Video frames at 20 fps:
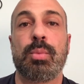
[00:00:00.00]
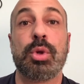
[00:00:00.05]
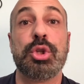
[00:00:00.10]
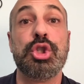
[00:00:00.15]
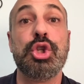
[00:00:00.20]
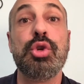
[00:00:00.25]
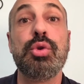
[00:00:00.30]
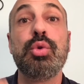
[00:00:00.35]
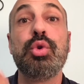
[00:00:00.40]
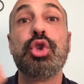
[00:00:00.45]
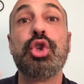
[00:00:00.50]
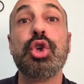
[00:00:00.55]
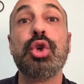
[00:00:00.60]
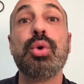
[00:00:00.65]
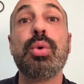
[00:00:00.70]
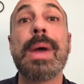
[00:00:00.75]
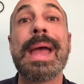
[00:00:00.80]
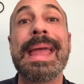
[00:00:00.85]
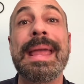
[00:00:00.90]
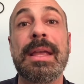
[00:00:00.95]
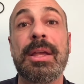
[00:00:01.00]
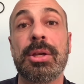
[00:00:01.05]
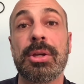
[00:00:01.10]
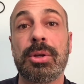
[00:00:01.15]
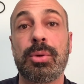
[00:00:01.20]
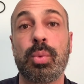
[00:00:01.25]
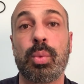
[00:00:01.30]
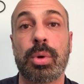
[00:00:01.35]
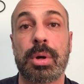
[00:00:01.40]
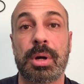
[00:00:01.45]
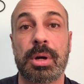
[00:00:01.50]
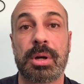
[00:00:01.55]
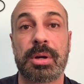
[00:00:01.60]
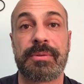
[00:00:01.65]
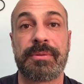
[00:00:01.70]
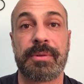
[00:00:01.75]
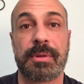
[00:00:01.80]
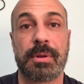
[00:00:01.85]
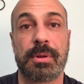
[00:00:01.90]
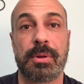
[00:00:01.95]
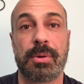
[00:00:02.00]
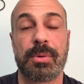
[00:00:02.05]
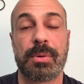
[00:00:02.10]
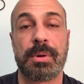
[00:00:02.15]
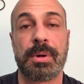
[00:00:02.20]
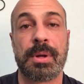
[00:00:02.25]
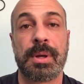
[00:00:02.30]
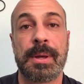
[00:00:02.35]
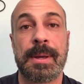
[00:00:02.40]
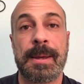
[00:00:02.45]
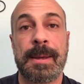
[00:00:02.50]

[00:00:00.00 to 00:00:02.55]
When you do a good work for the Lord,